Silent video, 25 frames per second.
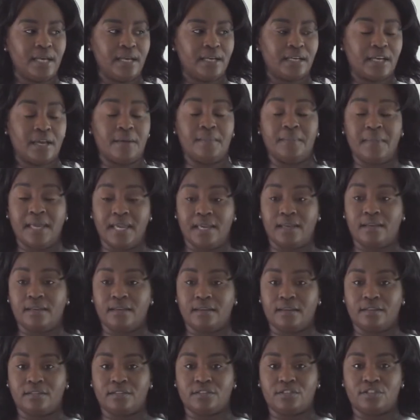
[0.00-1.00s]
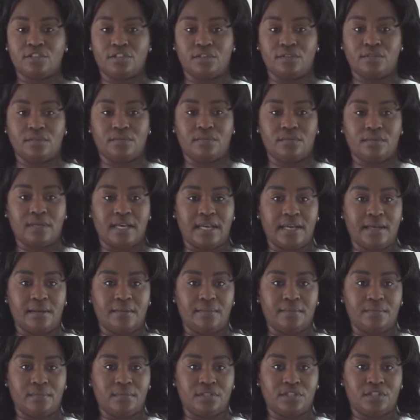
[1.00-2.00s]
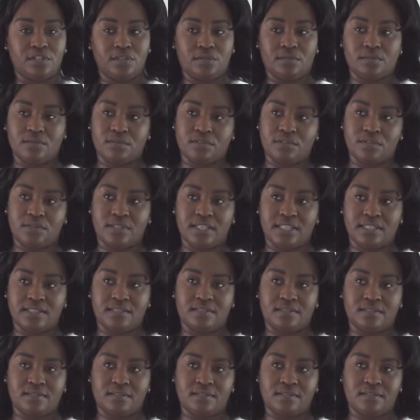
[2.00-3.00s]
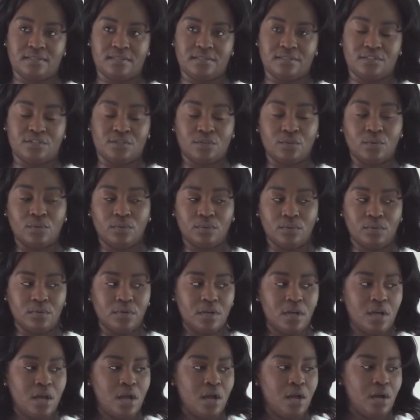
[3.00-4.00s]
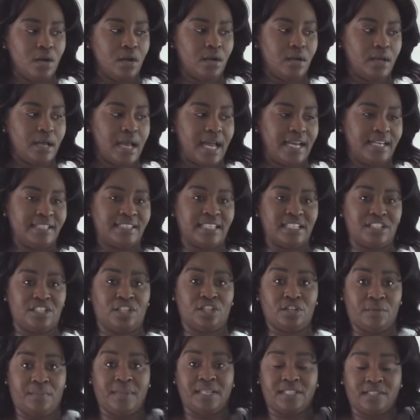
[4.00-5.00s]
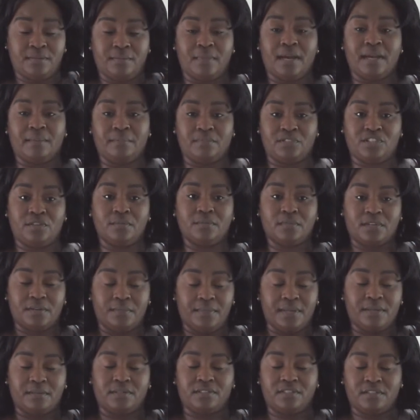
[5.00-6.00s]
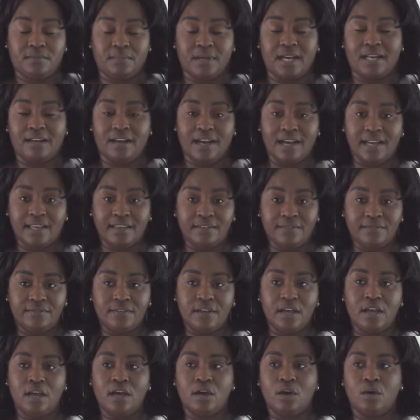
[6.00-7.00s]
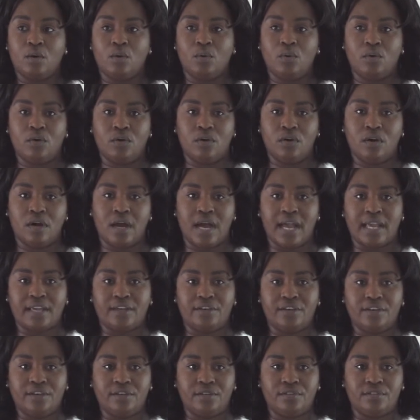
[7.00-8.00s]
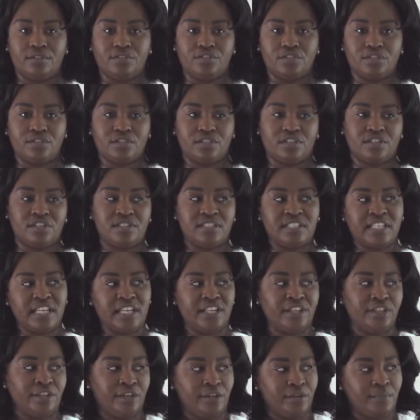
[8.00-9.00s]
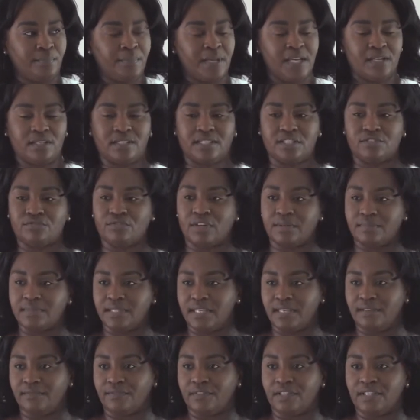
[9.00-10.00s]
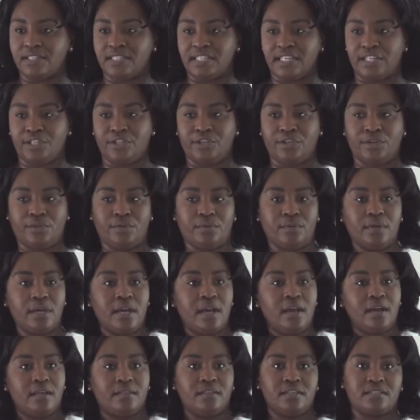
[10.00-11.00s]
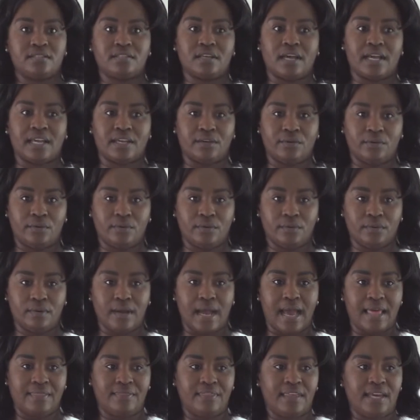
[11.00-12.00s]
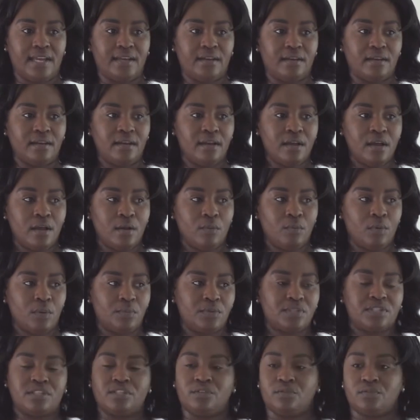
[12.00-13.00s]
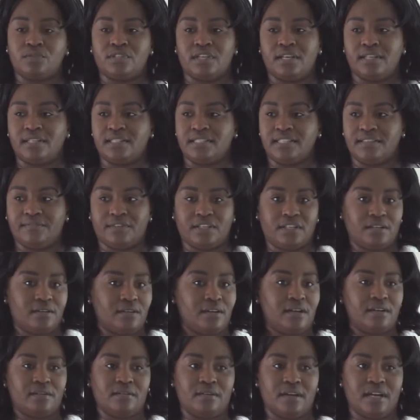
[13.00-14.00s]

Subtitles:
commit to this school and essentially commit to my life, or I could just continue being disruptive, continue the cycle, and then what was the alternative? I